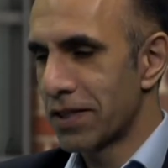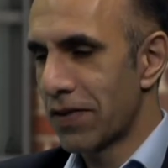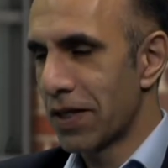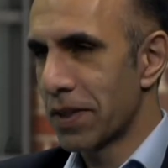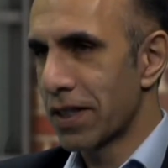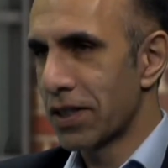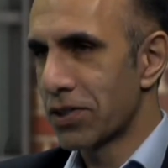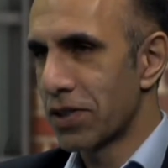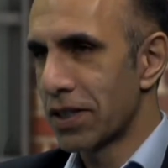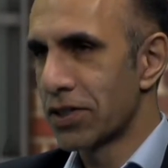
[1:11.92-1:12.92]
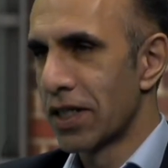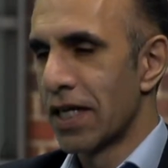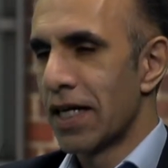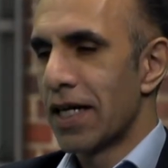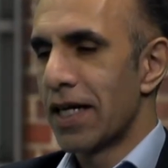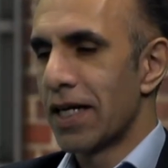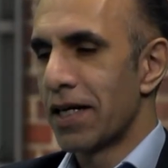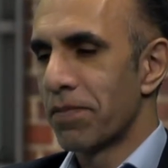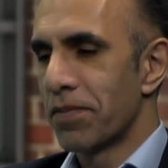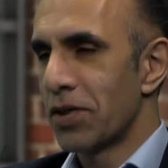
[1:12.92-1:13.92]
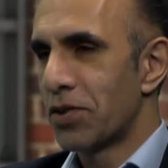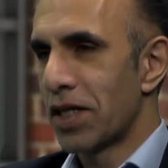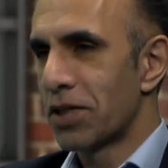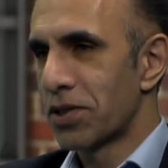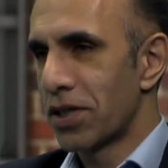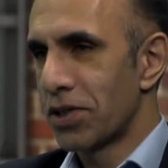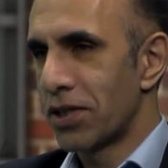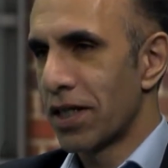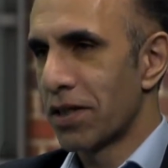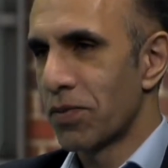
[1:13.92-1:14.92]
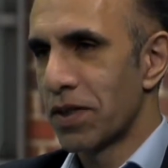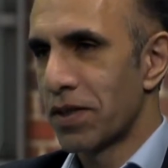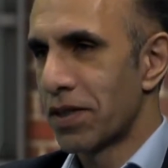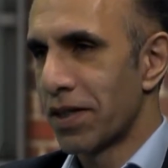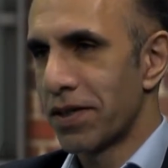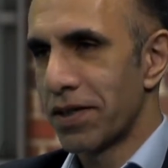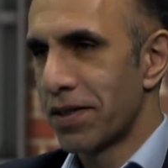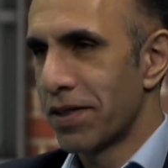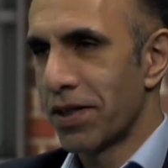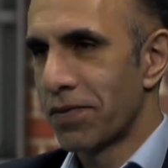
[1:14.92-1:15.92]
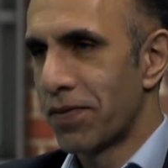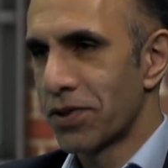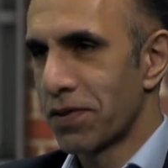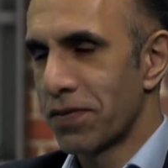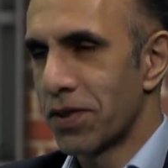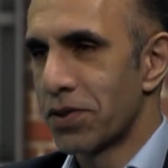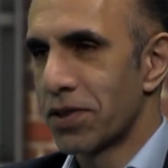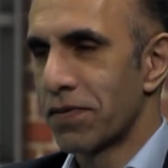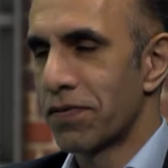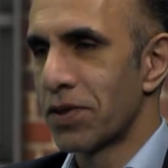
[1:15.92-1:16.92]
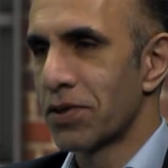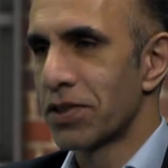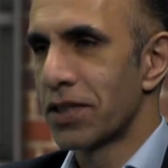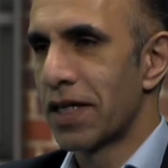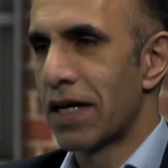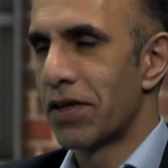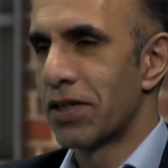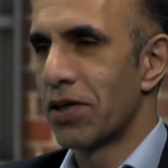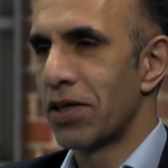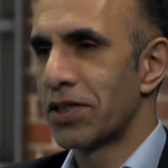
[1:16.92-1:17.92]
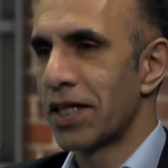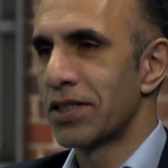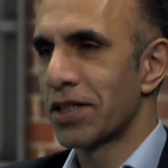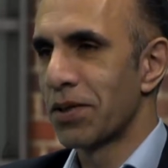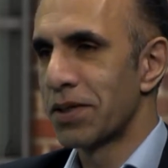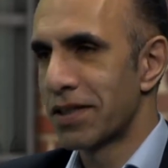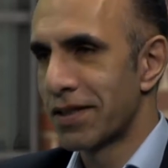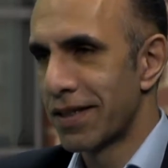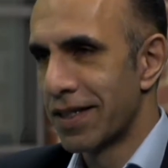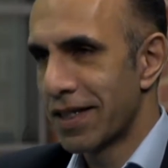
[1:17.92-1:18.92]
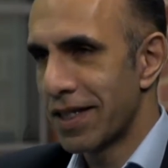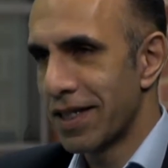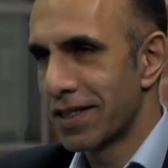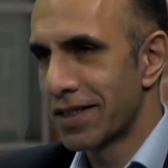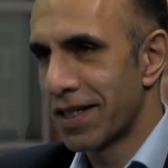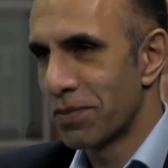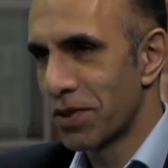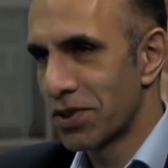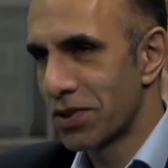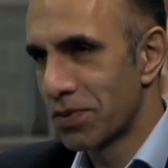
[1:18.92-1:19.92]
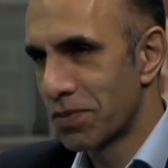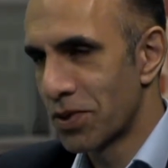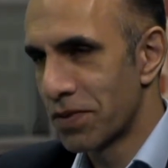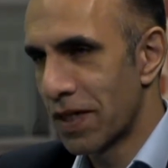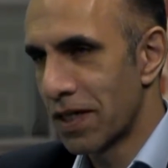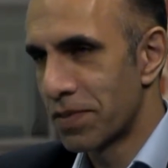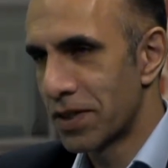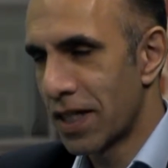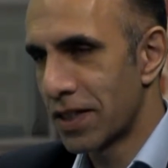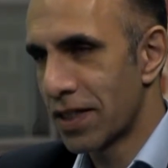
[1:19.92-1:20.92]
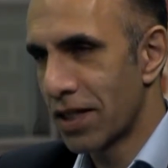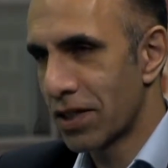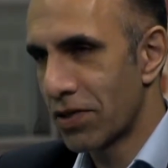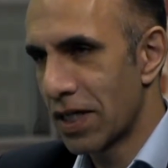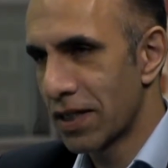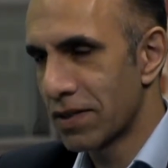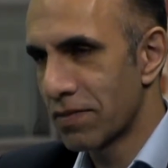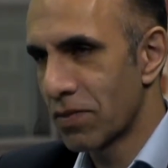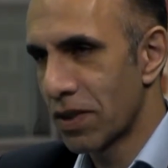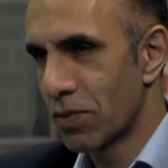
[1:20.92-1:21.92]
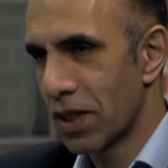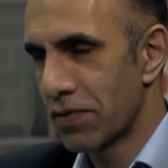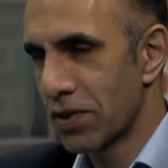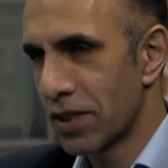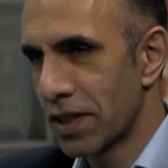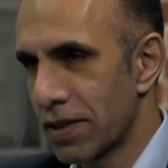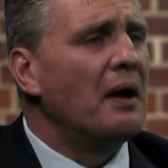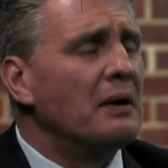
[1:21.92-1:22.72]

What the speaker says: developing countries, you tend to associate them with the old fossil fuels area. You only tend to go into the cleaner side once you're more developed. Is that the correct way of looking at it?